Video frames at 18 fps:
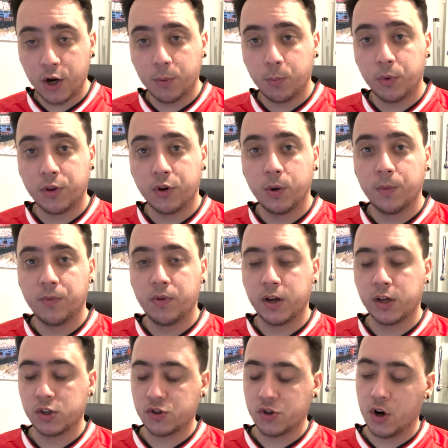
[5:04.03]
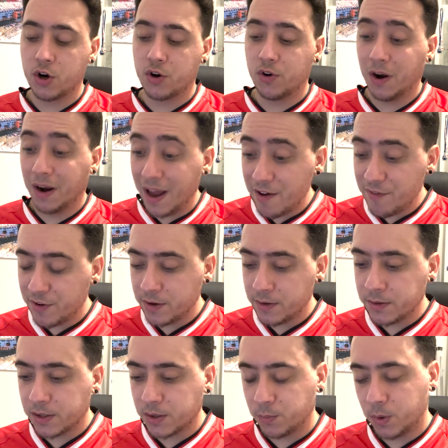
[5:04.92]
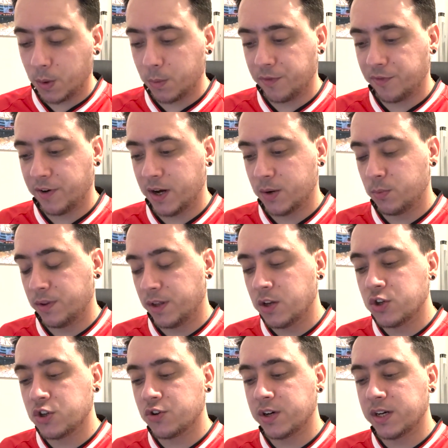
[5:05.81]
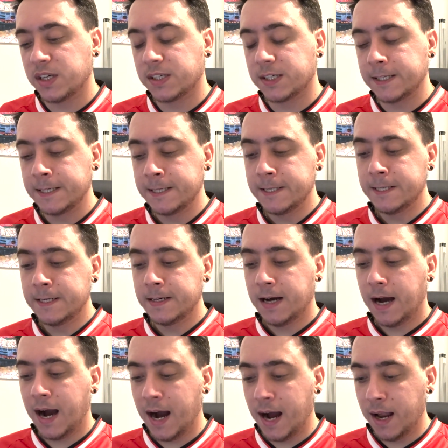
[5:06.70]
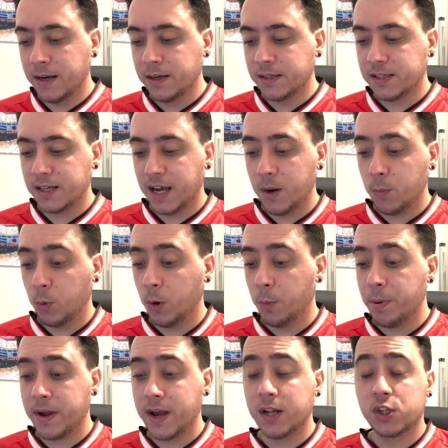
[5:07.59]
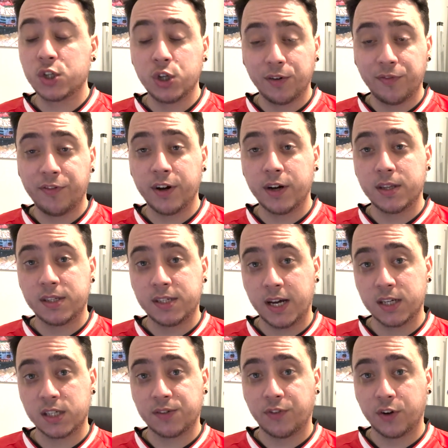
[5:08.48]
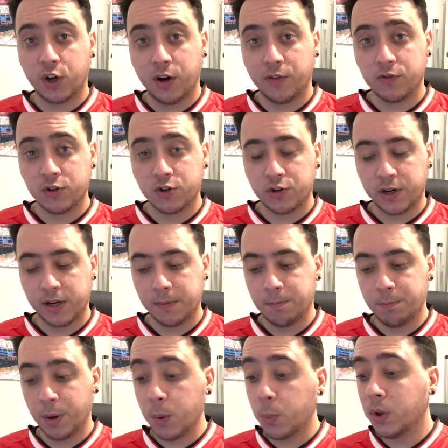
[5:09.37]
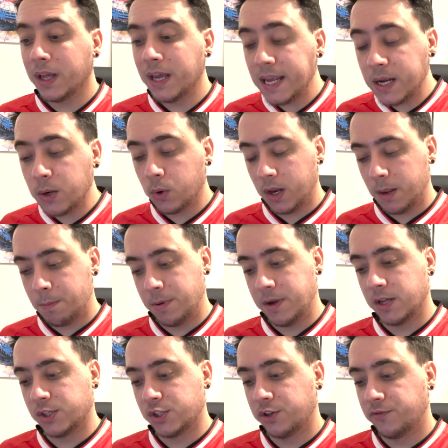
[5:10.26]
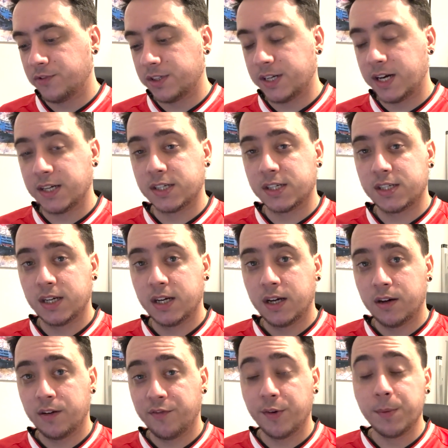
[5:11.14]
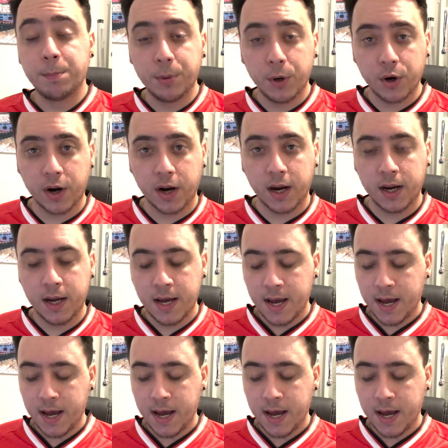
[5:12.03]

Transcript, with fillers: up with hopefully a stronger 11 than what we've had with injuries, and it will be a tougher test for Coventry, but it will equally be a tougher test for Borough.